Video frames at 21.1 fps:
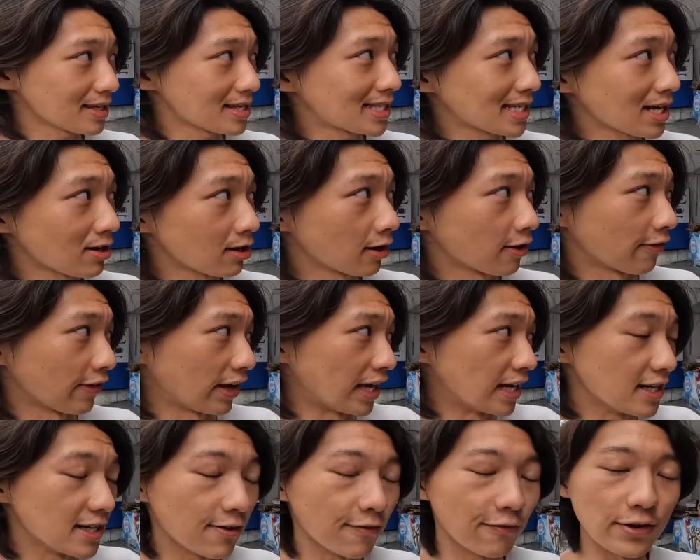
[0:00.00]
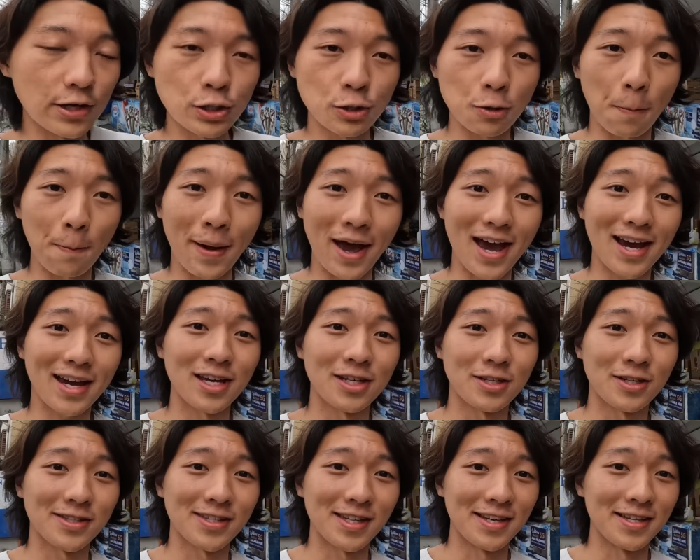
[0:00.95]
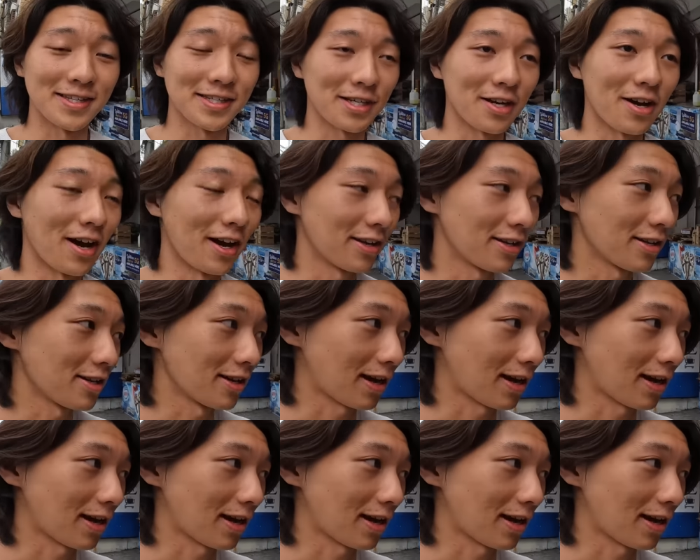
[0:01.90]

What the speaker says: they sell a lot of individual packages inside